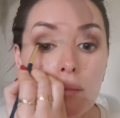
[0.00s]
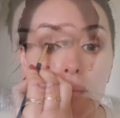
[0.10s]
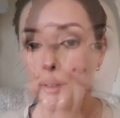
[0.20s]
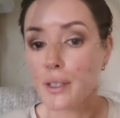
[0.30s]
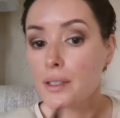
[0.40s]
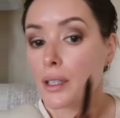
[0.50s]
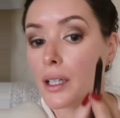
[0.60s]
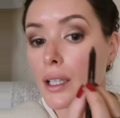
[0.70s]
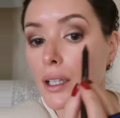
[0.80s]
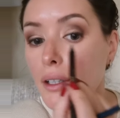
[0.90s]
So this
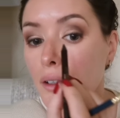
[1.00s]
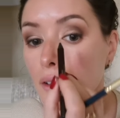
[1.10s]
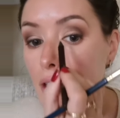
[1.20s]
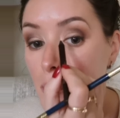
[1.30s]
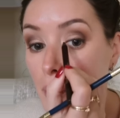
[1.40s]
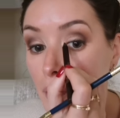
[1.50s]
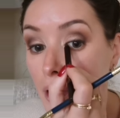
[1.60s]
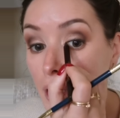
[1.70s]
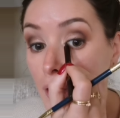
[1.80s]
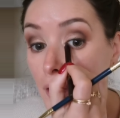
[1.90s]
eyeliner, this brown
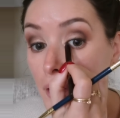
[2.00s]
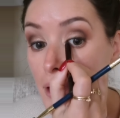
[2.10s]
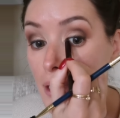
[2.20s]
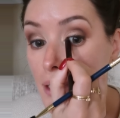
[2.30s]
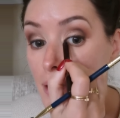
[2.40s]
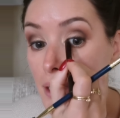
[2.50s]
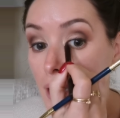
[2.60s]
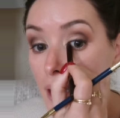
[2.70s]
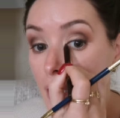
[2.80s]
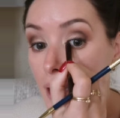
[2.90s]
eyeliner is,
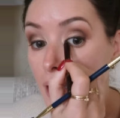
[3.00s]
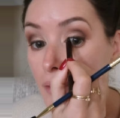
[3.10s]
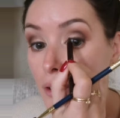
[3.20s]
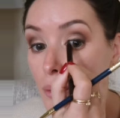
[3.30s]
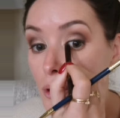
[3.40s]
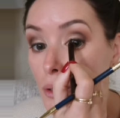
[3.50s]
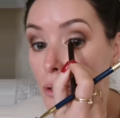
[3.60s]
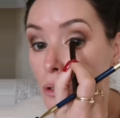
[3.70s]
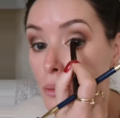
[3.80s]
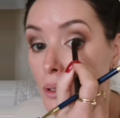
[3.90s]
even though it's a
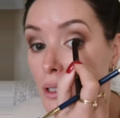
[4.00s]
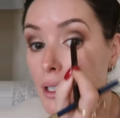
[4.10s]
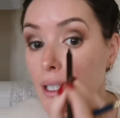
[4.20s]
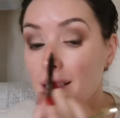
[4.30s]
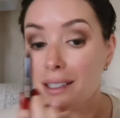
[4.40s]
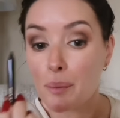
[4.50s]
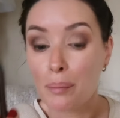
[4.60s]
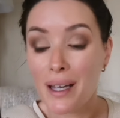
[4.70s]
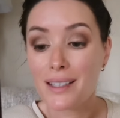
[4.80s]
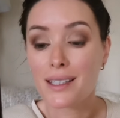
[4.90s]
coal one, it's the
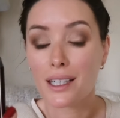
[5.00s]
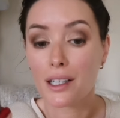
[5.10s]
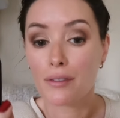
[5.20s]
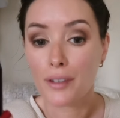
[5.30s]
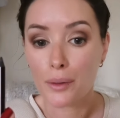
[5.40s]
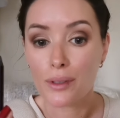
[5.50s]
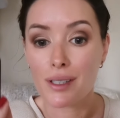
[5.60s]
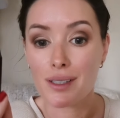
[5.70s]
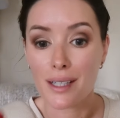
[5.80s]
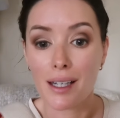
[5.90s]
best that I have found
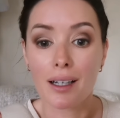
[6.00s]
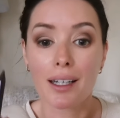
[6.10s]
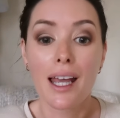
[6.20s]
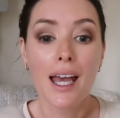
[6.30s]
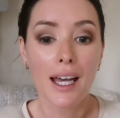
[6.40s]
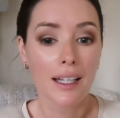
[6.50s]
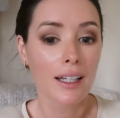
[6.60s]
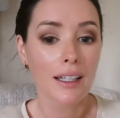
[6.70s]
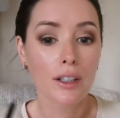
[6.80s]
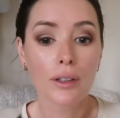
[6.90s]
to stay on. And
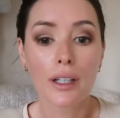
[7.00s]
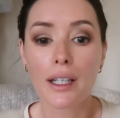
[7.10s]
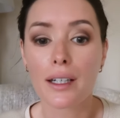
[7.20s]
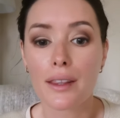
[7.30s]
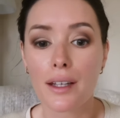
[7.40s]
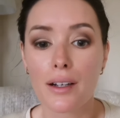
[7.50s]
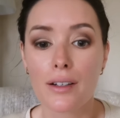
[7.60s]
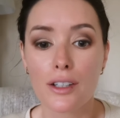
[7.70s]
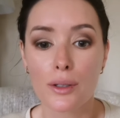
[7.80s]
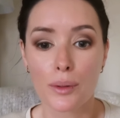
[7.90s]
like looking at it there,
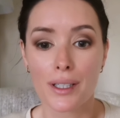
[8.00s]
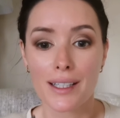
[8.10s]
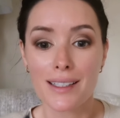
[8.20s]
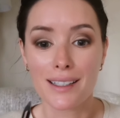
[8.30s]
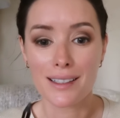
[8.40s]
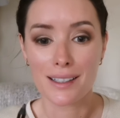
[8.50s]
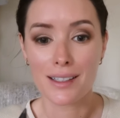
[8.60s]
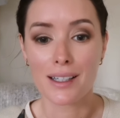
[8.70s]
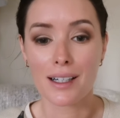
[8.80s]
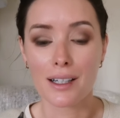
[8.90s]
you know, it is nice
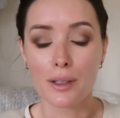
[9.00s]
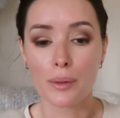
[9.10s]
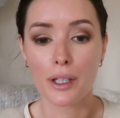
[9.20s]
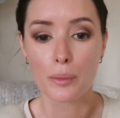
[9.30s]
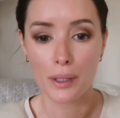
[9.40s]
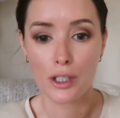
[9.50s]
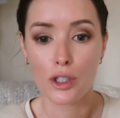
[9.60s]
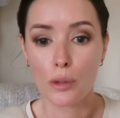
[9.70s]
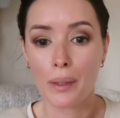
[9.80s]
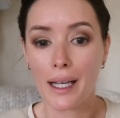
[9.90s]
and dark without being
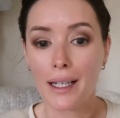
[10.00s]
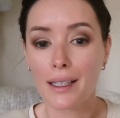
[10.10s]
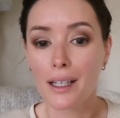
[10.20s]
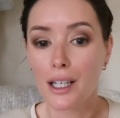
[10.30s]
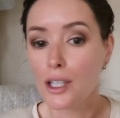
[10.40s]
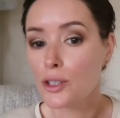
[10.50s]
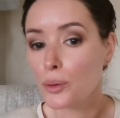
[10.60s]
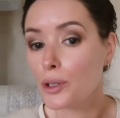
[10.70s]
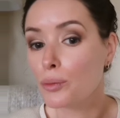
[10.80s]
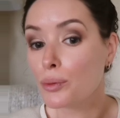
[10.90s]
too black.
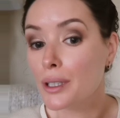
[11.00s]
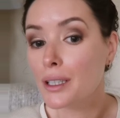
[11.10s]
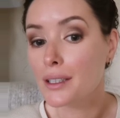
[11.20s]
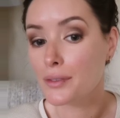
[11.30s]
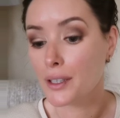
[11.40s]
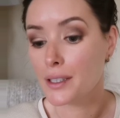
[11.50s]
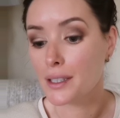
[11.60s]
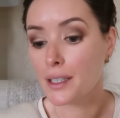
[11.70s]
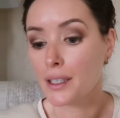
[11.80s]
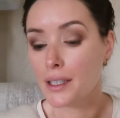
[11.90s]
So it really defines
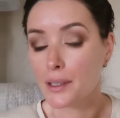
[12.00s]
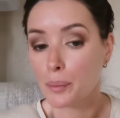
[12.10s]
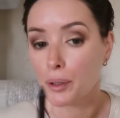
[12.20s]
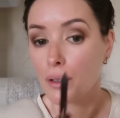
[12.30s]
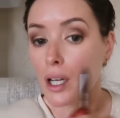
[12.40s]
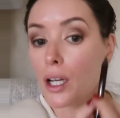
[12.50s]
the eyes, but